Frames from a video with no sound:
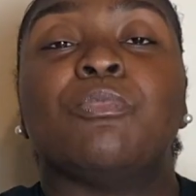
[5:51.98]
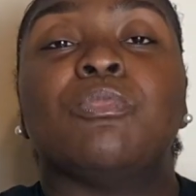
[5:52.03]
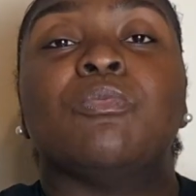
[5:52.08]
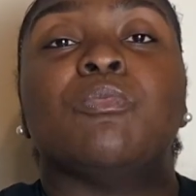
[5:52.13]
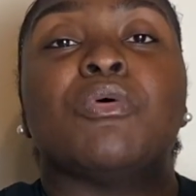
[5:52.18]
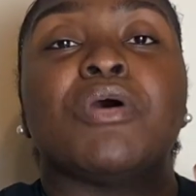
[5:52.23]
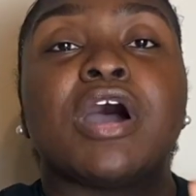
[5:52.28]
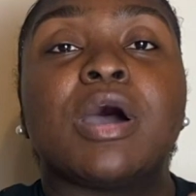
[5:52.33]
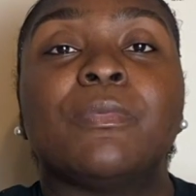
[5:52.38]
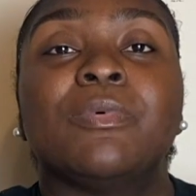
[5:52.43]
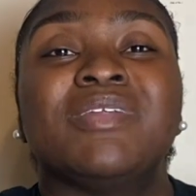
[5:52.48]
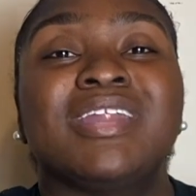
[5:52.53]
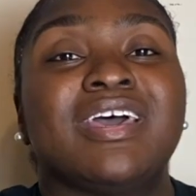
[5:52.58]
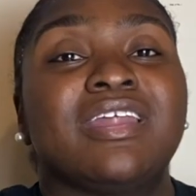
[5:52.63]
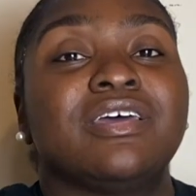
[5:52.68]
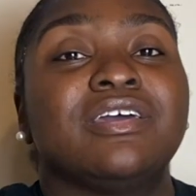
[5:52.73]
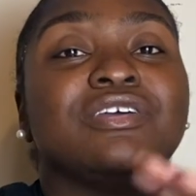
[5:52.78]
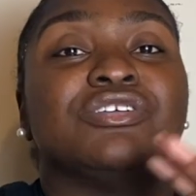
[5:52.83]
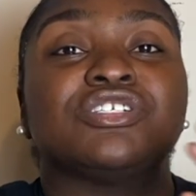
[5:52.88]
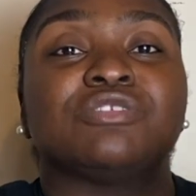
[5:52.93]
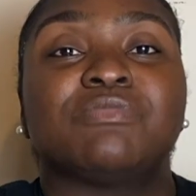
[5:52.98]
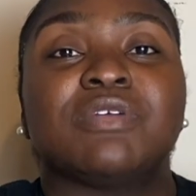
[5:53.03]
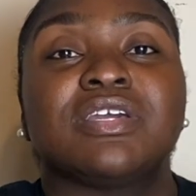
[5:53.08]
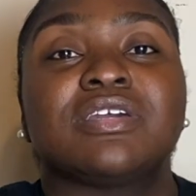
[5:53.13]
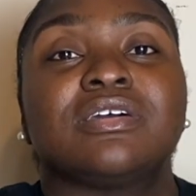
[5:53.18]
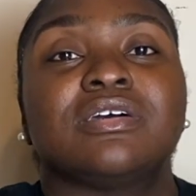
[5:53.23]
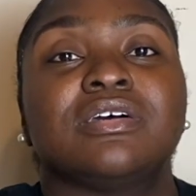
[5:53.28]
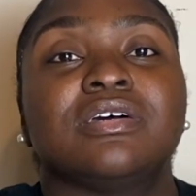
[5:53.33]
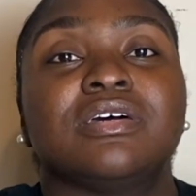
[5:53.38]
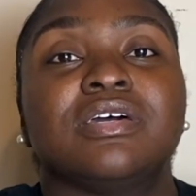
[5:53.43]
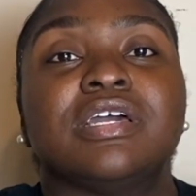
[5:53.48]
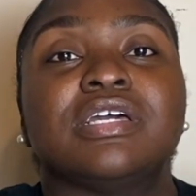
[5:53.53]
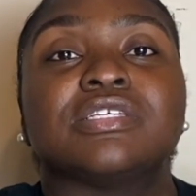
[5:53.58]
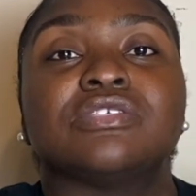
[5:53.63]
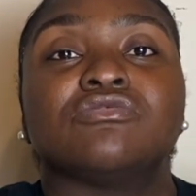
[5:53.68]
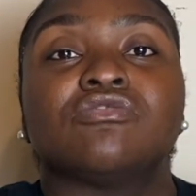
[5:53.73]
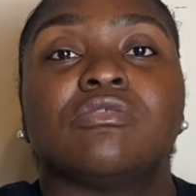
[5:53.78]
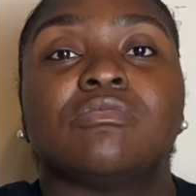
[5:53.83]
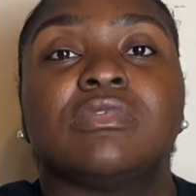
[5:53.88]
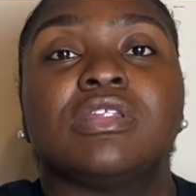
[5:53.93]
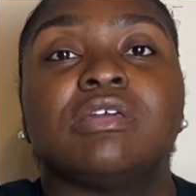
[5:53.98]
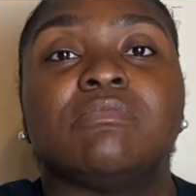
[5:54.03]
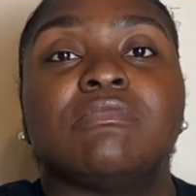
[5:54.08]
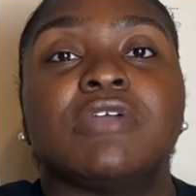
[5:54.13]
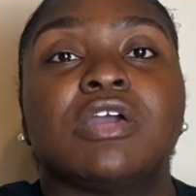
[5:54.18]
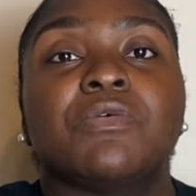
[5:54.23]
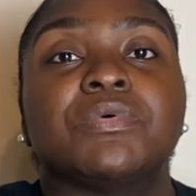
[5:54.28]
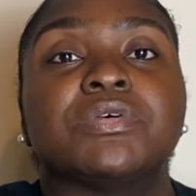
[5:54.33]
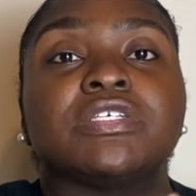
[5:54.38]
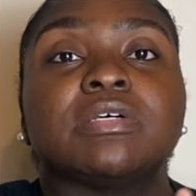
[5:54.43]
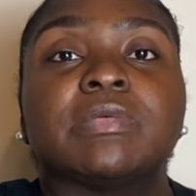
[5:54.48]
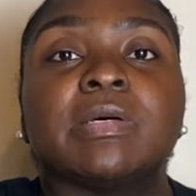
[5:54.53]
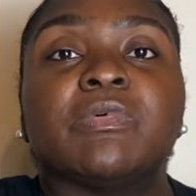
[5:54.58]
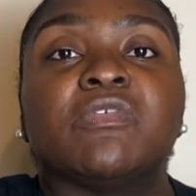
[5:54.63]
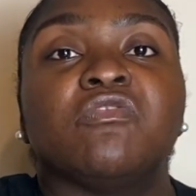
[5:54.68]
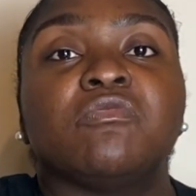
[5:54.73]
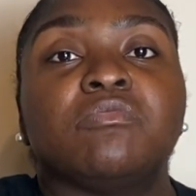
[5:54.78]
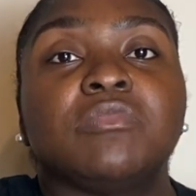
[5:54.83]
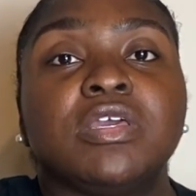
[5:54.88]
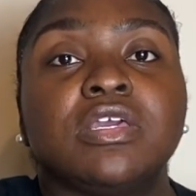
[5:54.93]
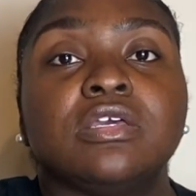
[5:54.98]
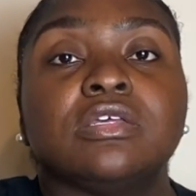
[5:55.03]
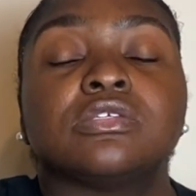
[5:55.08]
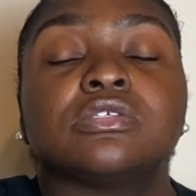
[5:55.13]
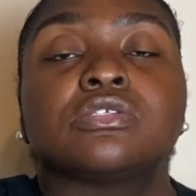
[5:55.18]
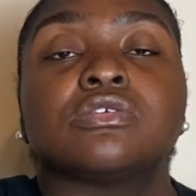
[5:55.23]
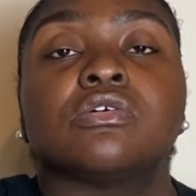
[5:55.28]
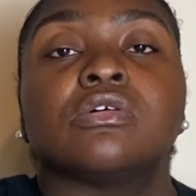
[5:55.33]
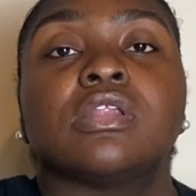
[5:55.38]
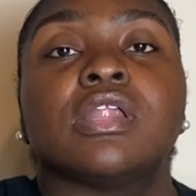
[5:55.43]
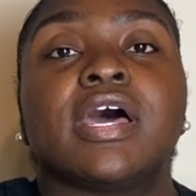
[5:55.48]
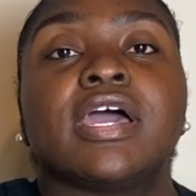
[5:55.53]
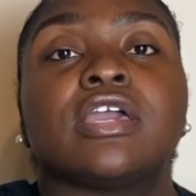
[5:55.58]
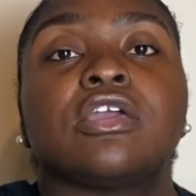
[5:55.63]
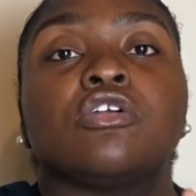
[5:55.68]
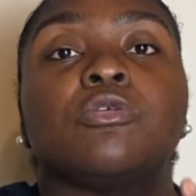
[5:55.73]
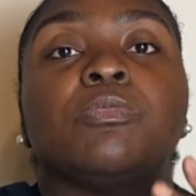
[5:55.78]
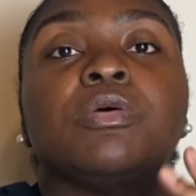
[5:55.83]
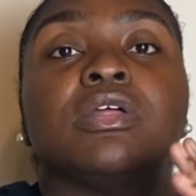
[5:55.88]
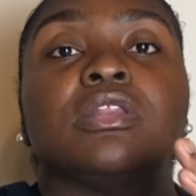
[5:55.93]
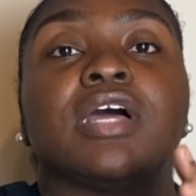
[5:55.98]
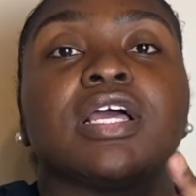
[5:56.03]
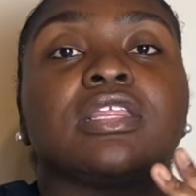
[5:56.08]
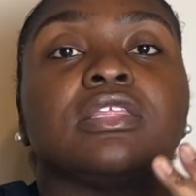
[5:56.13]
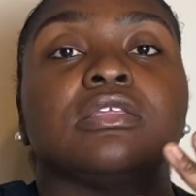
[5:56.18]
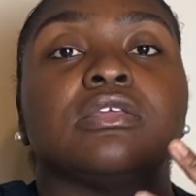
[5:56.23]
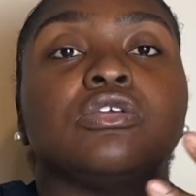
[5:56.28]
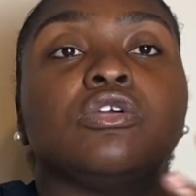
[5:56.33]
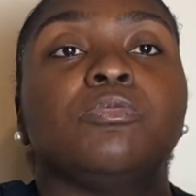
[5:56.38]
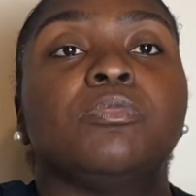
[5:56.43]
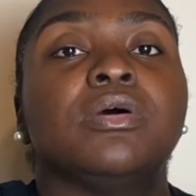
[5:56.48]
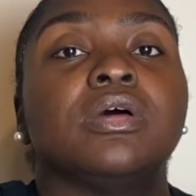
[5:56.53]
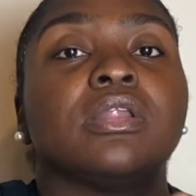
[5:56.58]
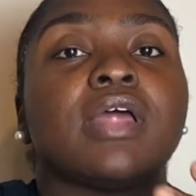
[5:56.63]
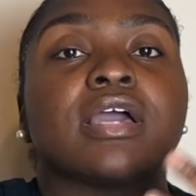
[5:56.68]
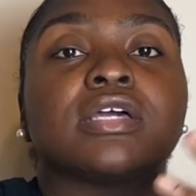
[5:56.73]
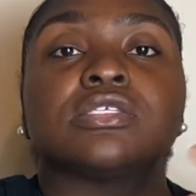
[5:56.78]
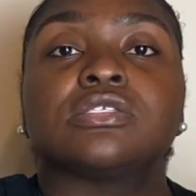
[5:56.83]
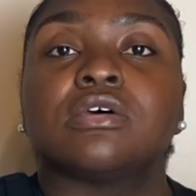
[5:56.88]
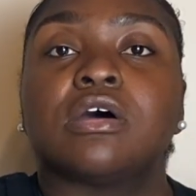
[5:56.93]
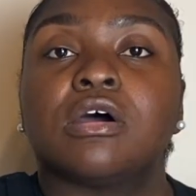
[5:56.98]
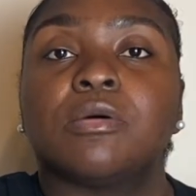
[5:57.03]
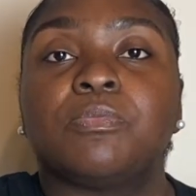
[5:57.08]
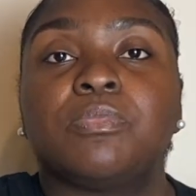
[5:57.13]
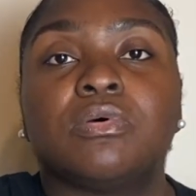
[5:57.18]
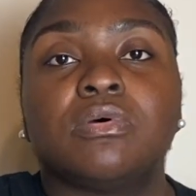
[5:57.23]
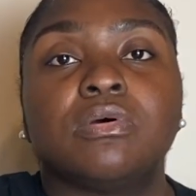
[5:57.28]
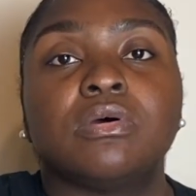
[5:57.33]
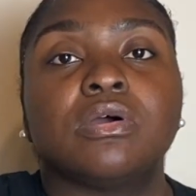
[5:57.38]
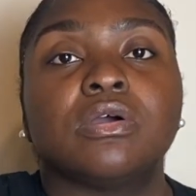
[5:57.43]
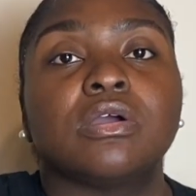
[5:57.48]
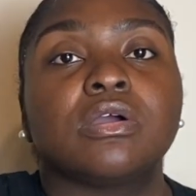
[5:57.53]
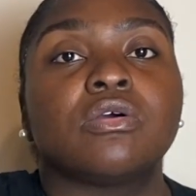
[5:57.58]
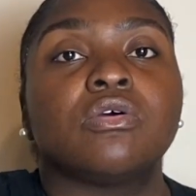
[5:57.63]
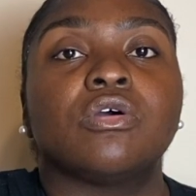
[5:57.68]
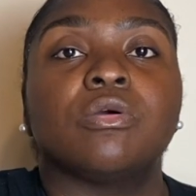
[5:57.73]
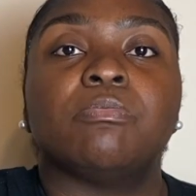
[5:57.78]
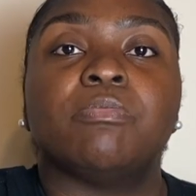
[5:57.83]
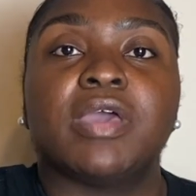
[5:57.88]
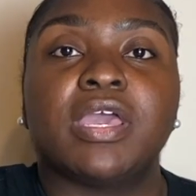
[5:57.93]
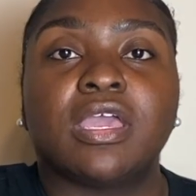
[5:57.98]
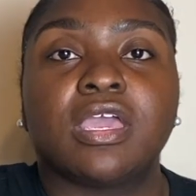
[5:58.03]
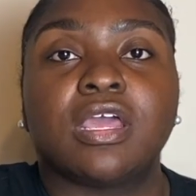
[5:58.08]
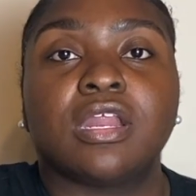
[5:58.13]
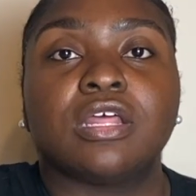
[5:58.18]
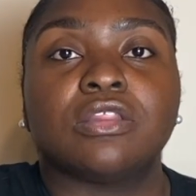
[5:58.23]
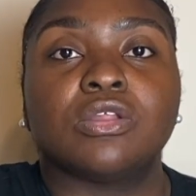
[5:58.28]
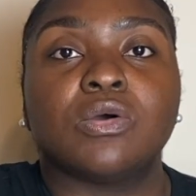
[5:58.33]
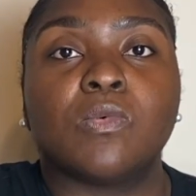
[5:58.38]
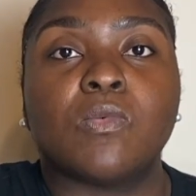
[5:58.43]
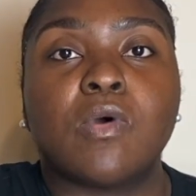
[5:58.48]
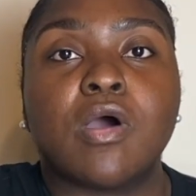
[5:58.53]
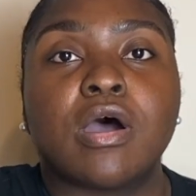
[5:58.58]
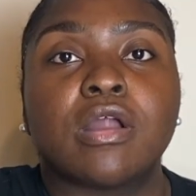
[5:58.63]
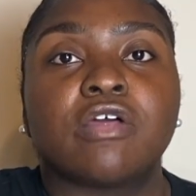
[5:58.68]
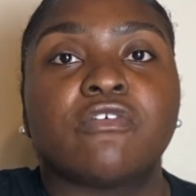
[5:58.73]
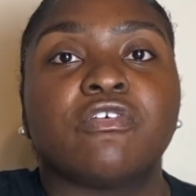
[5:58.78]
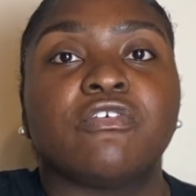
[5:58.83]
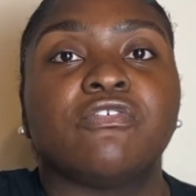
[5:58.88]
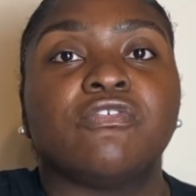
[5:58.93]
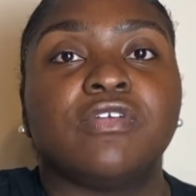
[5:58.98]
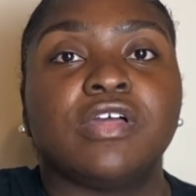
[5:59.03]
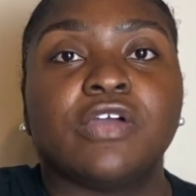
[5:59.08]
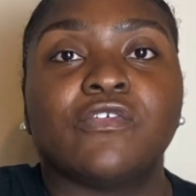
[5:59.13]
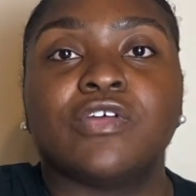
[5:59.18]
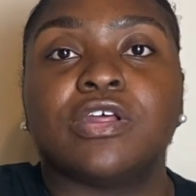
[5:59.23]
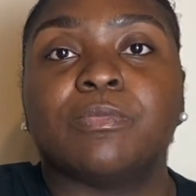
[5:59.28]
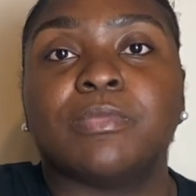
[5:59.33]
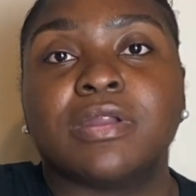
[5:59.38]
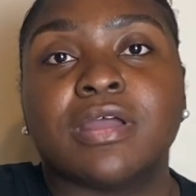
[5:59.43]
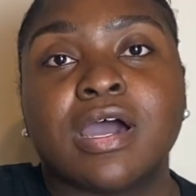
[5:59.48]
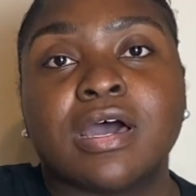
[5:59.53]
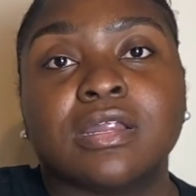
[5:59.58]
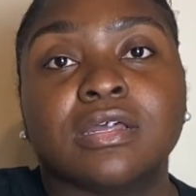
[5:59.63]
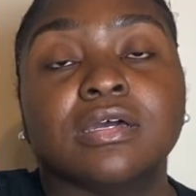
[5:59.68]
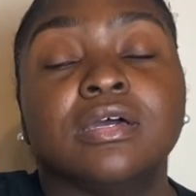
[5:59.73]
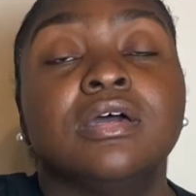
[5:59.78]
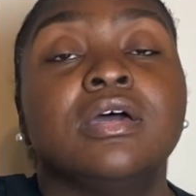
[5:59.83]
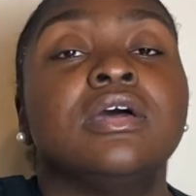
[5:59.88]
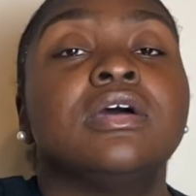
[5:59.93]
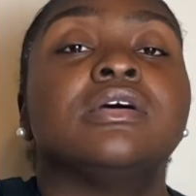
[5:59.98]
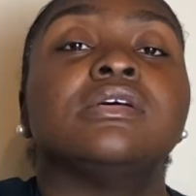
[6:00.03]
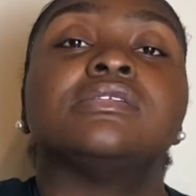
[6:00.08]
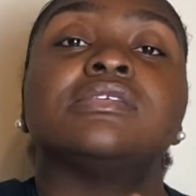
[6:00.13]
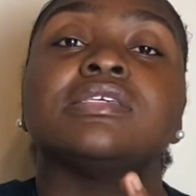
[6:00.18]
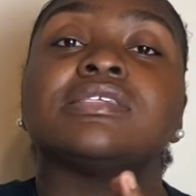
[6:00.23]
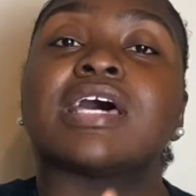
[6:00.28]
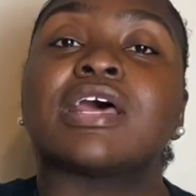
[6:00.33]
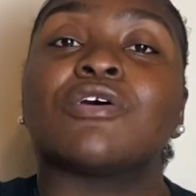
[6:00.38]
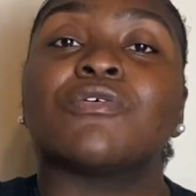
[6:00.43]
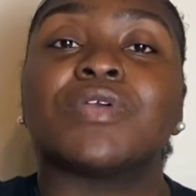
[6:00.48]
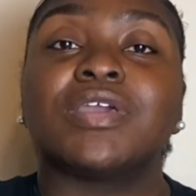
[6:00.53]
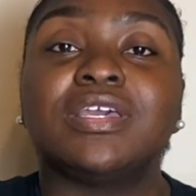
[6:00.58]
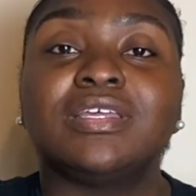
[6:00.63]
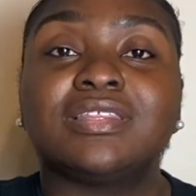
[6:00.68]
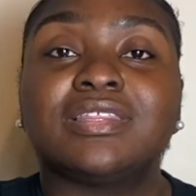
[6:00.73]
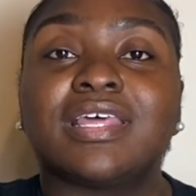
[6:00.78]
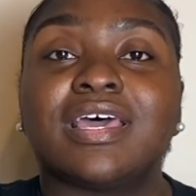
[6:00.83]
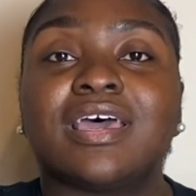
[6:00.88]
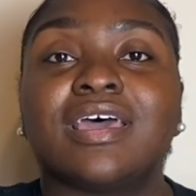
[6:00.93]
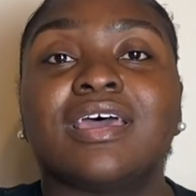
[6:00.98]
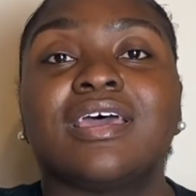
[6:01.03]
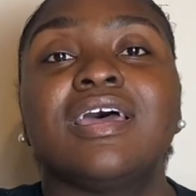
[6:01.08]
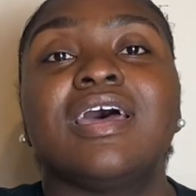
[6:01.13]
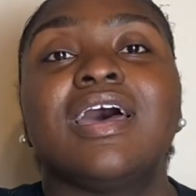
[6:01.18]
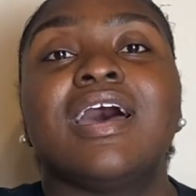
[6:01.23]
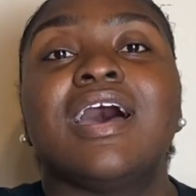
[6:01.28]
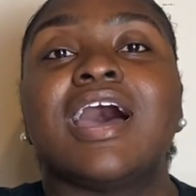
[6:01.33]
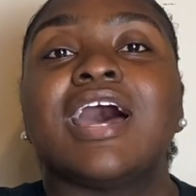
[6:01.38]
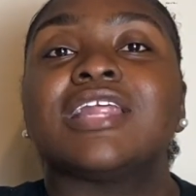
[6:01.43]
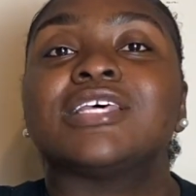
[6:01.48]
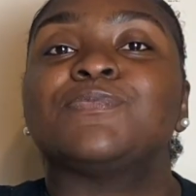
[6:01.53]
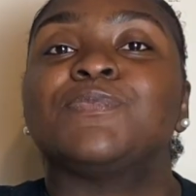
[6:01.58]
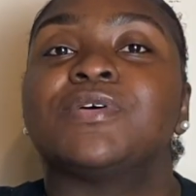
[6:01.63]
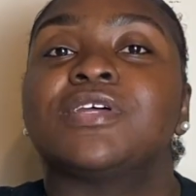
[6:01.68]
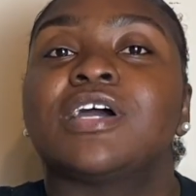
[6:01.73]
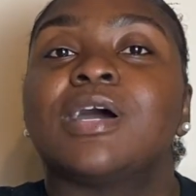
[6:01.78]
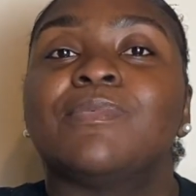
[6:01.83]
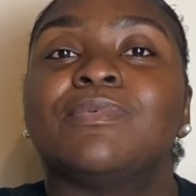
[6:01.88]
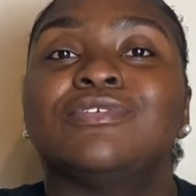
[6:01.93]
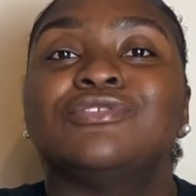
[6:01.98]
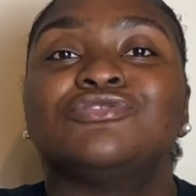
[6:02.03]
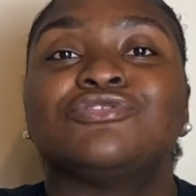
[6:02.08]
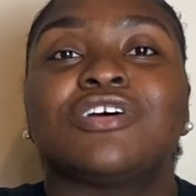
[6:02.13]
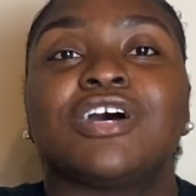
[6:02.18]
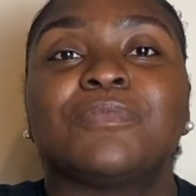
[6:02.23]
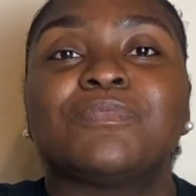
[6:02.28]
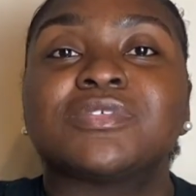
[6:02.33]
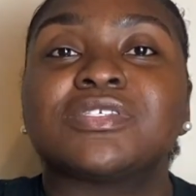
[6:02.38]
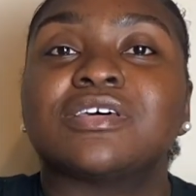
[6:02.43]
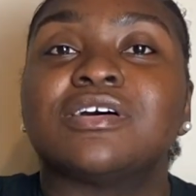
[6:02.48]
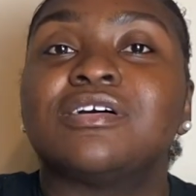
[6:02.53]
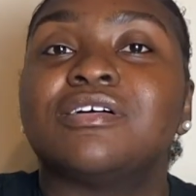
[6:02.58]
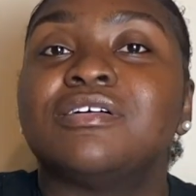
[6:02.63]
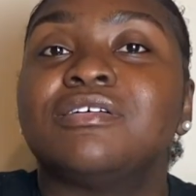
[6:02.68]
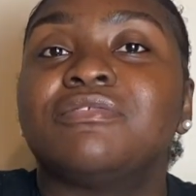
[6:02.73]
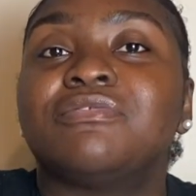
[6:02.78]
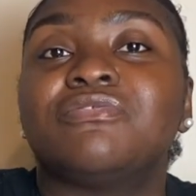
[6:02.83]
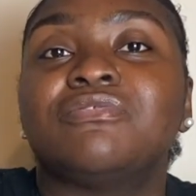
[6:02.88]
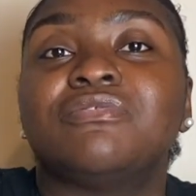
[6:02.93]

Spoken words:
wild banana in Jamaica is normally made with some type of meat. So like you put like salt pork or bacon in the water for flavor of the banana. Since I don't eat that, I just put a couple of drops of